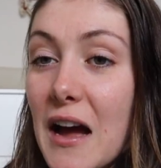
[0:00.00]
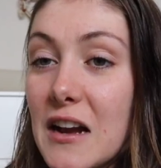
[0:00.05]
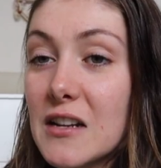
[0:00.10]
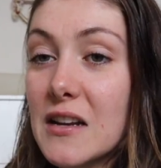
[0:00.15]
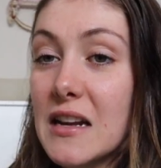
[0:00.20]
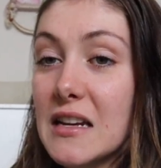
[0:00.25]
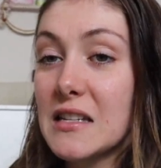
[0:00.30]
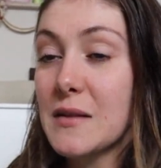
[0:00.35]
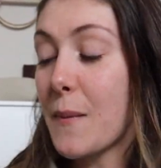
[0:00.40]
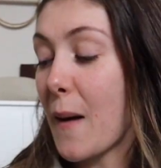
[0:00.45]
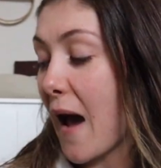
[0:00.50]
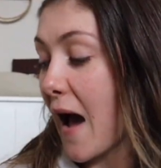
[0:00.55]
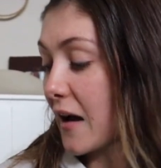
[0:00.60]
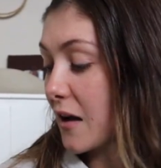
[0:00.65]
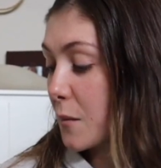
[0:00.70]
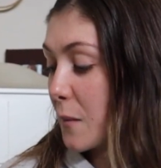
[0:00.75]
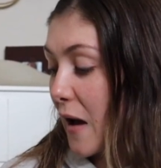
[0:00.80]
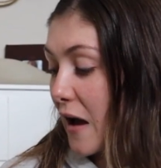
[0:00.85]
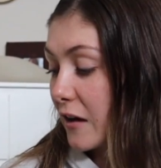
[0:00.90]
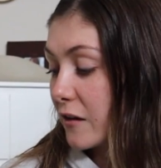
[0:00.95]
I need to
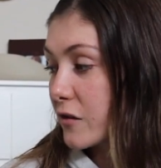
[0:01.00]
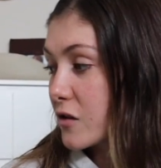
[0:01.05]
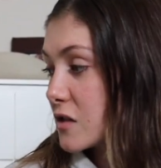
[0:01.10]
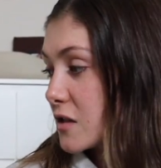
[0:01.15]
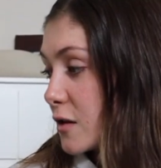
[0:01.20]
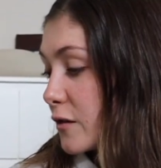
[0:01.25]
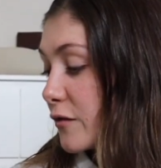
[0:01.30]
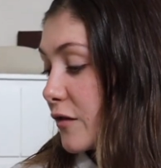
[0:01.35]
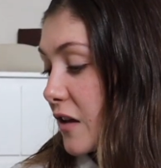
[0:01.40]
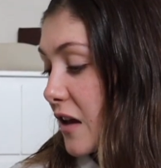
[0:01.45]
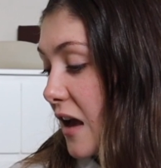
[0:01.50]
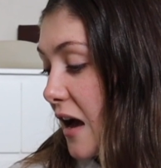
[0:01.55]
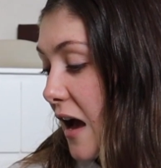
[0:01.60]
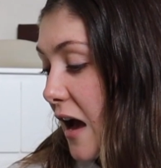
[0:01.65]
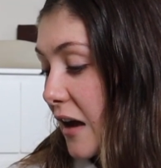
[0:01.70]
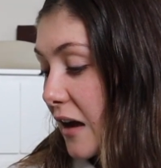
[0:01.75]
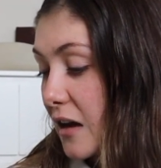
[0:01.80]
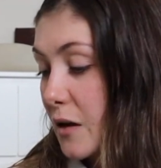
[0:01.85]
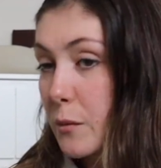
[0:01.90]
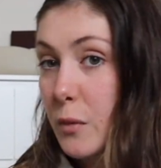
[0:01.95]
pack a bag for Sophia.
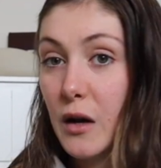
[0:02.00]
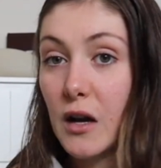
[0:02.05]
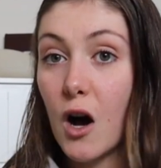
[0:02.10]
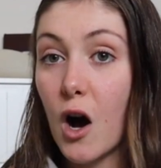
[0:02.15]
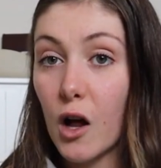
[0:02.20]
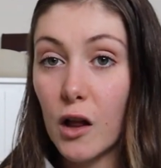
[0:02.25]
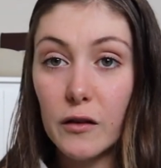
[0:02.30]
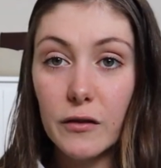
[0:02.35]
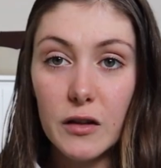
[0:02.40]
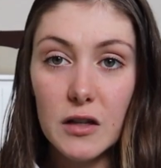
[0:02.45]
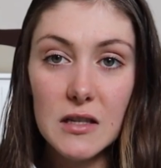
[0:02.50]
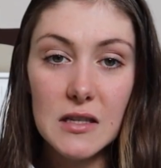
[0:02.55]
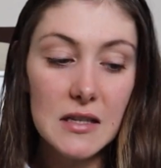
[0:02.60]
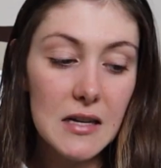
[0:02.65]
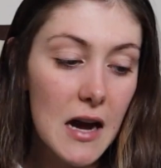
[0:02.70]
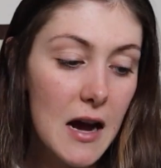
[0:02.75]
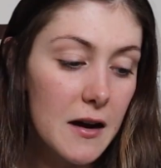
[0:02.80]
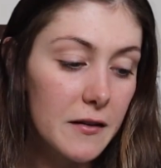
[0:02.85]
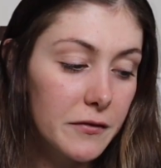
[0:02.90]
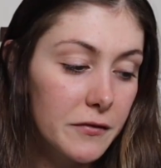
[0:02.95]
I gotta bring all of her
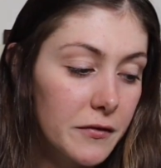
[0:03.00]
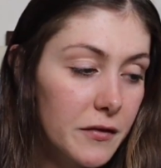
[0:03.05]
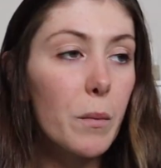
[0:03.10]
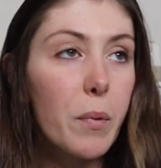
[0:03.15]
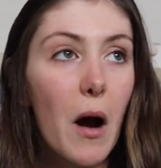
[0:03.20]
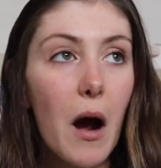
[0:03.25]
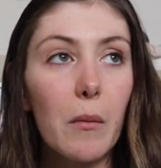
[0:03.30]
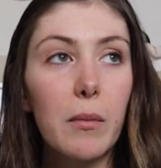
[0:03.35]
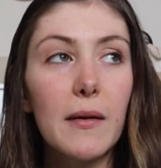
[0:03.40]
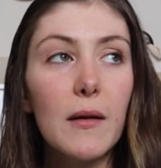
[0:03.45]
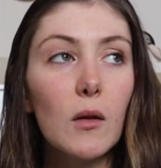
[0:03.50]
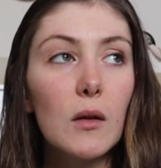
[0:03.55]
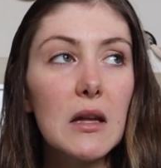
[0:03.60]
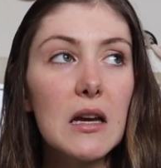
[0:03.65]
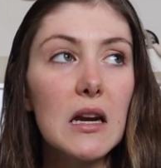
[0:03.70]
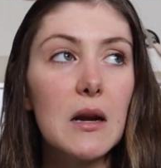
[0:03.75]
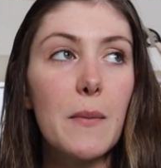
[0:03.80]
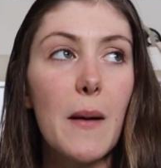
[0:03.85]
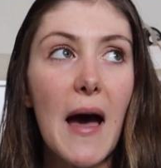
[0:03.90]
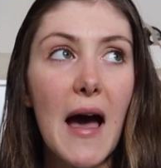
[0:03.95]
stuff. We're probably
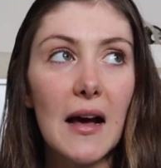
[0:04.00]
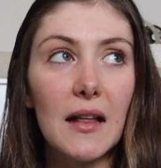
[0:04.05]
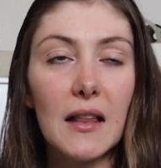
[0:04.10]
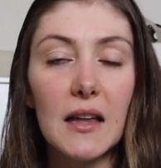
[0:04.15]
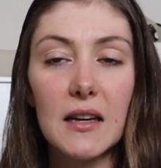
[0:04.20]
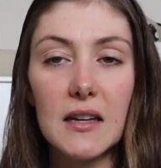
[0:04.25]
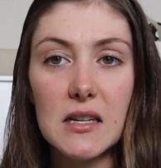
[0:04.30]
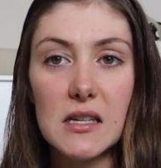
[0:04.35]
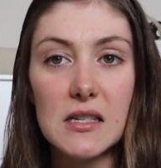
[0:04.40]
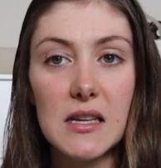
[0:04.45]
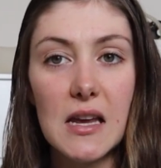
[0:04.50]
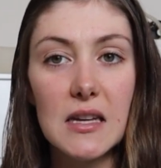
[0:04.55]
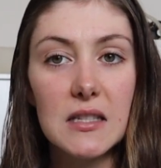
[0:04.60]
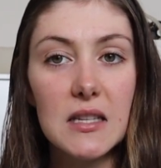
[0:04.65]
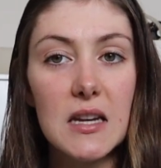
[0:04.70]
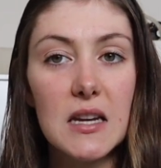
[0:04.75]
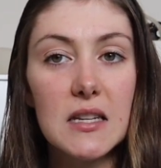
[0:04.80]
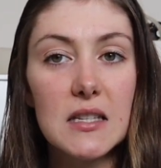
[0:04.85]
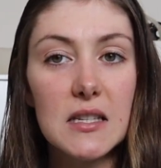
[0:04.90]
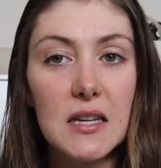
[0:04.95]
only gonna pack like
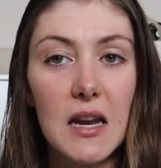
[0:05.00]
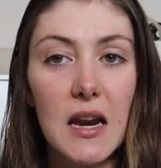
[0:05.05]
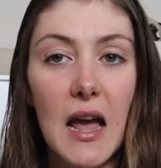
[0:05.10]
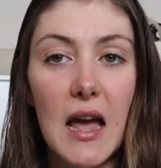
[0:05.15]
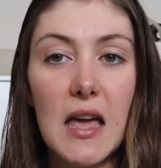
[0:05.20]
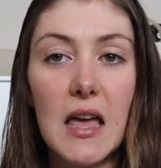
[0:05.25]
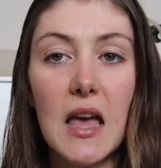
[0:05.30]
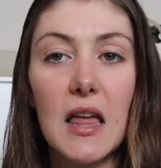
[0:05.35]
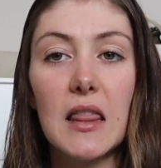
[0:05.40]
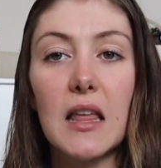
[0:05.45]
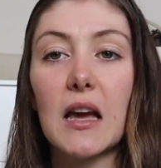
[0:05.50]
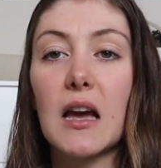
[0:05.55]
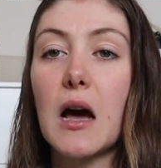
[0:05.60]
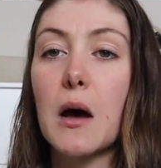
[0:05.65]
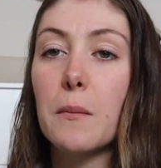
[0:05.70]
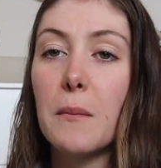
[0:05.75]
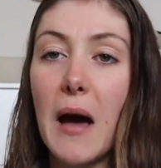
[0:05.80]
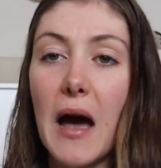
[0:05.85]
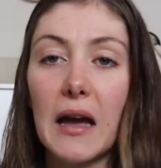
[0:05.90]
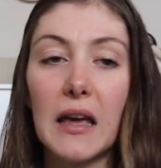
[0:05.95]
necessities tonight and then
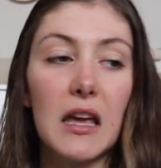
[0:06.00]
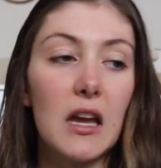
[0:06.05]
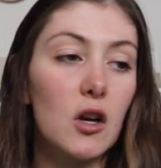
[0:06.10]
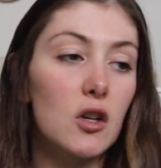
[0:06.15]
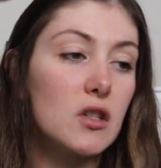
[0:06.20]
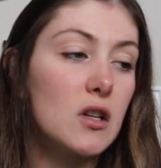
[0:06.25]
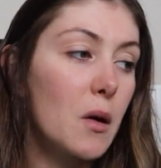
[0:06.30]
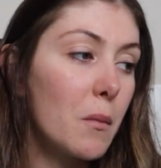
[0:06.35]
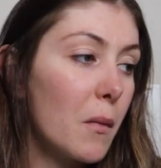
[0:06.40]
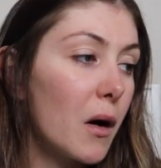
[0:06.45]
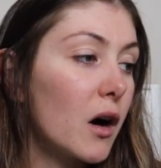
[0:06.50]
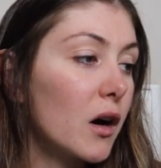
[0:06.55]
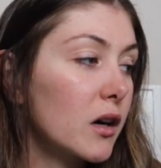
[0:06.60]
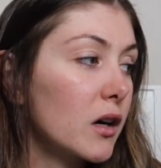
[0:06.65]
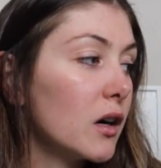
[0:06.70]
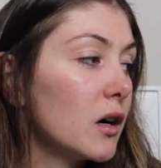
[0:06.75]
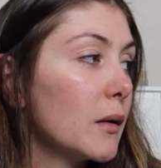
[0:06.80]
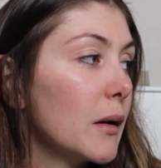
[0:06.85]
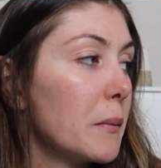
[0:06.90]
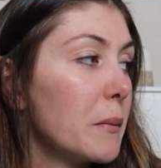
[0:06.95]
come back here
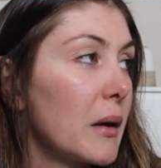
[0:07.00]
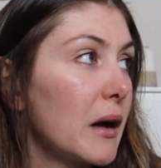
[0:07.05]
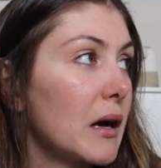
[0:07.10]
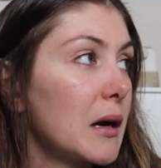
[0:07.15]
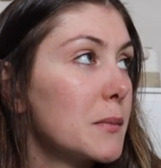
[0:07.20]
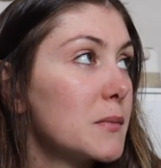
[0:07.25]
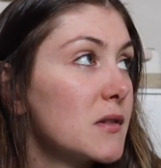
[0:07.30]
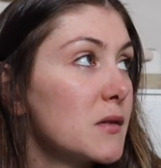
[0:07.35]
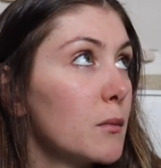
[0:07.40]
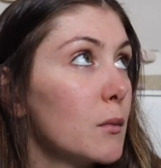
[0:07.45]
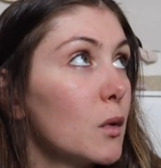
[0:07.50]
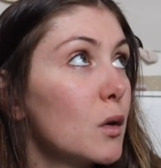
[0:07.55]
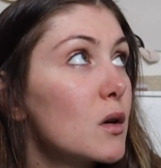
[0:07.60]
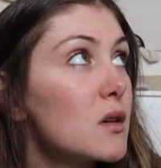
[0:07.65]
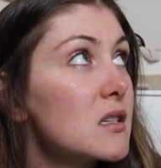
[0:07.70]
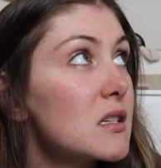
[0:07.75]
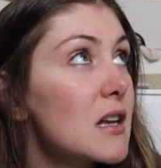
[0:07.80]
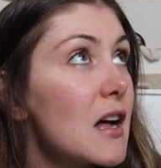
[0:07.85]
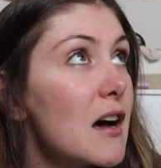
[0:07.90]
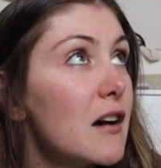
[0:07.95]
tomorrow and pick up some
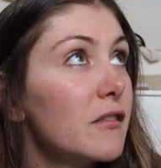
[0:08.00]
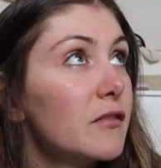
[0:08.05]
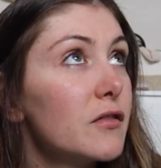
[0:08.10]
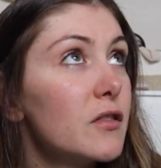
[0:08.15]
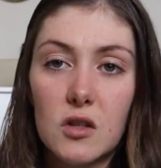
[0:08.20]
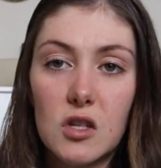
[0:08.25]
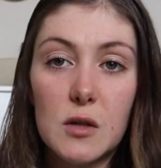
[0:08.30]
more stuff